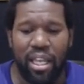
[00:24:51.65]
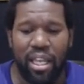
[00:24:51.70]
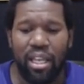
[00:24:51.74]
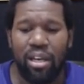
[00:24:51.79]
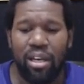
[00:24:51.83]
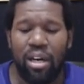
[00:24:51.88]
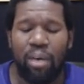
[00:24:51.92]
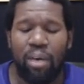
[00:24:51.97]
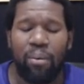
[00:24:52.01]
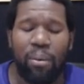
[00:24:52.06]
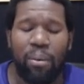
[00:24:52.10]

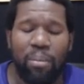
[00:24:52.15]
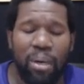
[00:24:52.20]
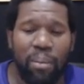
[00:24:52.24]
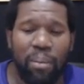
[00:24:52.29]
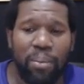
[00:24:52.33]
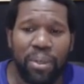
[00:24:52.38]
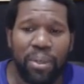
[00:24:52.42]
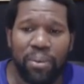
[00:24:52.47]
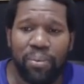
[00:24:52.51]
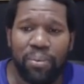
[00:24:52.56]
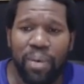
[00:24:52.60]

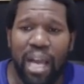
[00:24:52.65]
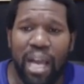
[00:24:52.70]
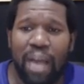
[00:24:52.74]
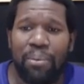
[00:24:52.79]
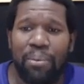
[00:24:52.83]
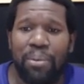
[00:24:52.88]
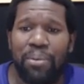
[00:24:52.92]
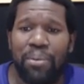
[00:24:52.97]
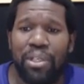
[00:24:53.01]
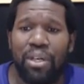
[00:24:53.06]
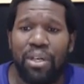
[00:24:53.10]
Remember how
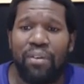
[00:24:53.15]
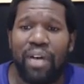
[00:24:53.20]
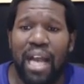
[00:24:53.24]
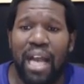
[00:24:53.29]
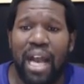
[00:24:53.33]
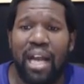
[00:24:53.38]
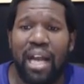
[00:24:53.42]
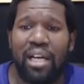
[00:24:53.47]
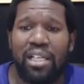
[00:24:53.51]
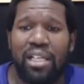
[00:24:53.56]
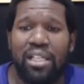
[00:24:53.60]
we went over
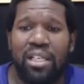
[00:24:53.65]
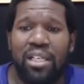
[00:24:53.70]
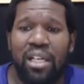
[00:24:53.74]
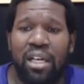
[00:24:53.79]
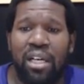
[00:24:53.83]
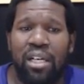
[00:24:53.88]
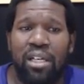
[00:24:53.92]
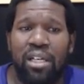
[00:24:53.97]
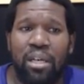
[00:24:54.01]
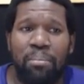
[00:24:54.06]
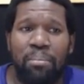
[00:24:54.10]
how
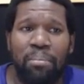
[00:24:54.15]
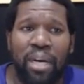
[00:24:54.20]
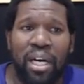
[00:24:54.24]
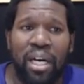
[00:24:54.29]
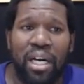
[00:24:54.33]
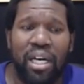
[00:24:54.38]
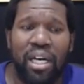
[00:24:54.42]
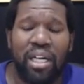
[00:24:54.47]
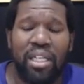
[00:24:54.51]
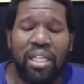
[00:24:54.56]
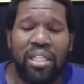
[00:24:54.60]

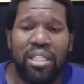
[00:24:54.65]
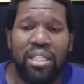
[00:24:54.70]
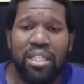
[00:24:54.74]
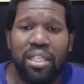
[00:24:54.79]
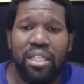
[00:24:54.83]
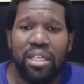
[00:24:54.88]
Haman